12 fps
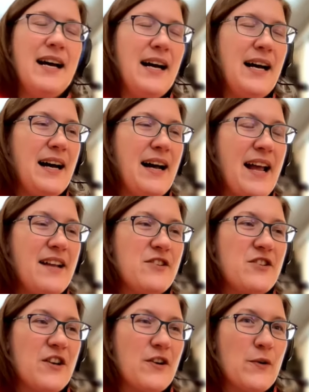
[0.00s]
And
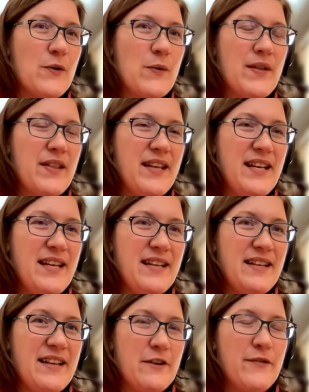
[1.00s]
so
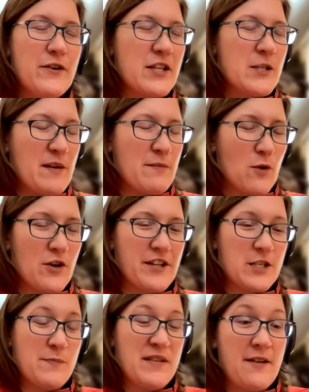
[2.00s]
the, Phil can speak more to
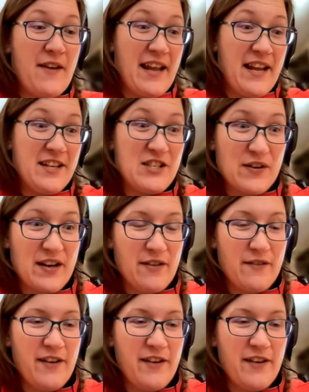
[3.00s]
the specific history of the